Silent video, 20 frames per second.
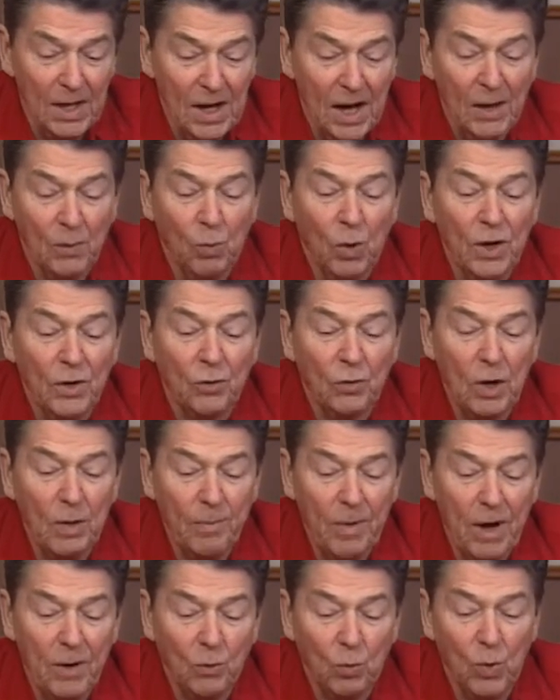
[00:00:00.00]
On one
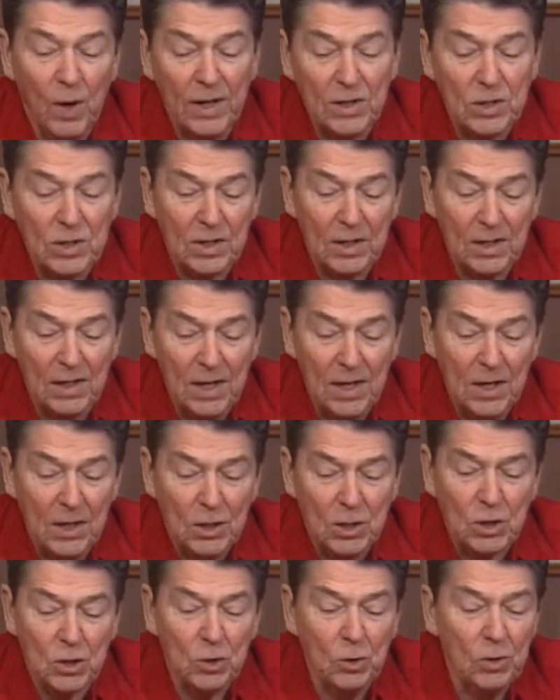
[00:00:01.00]
trip out west, a
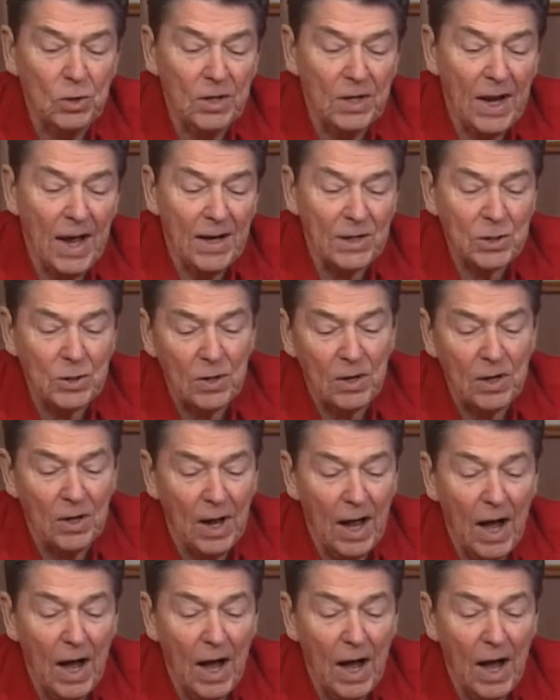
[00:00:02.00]
student asked her